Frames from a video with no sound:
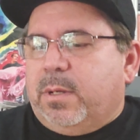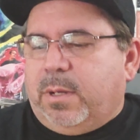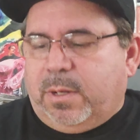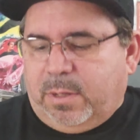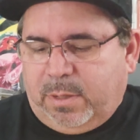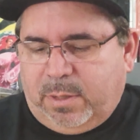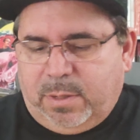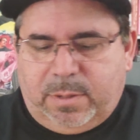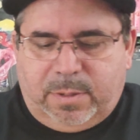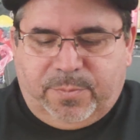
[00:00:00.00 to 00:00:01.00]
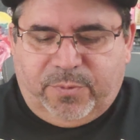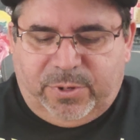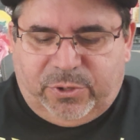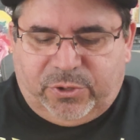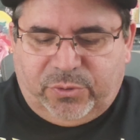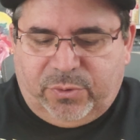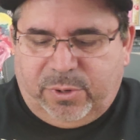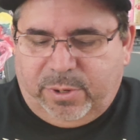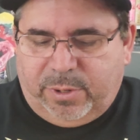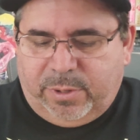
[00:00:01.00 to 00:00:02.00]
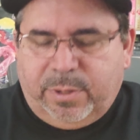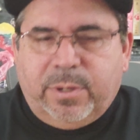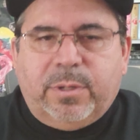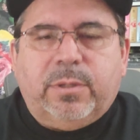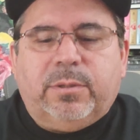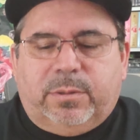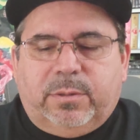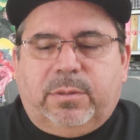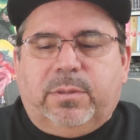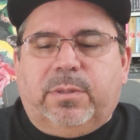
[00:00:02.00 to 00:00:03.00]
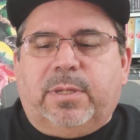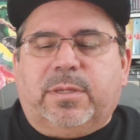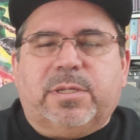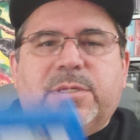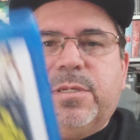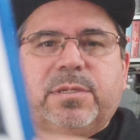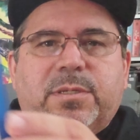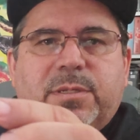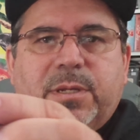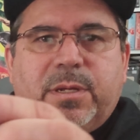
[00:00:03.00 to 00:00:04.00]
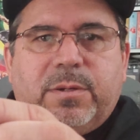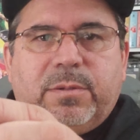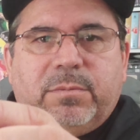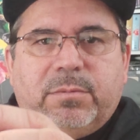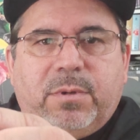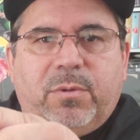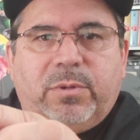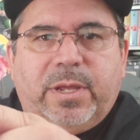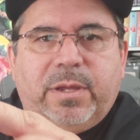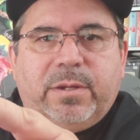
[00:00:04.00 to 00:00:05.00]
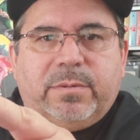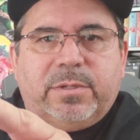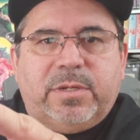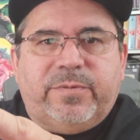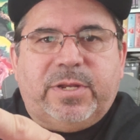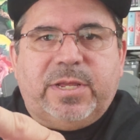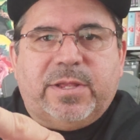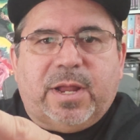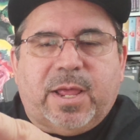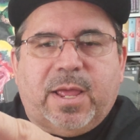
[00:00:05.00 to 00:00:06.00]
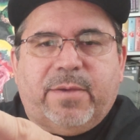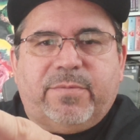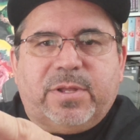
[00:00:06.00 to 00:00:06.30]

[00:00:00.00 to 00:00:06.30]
Uh, I'm pretty sure that this is uh, only a DVD that I have.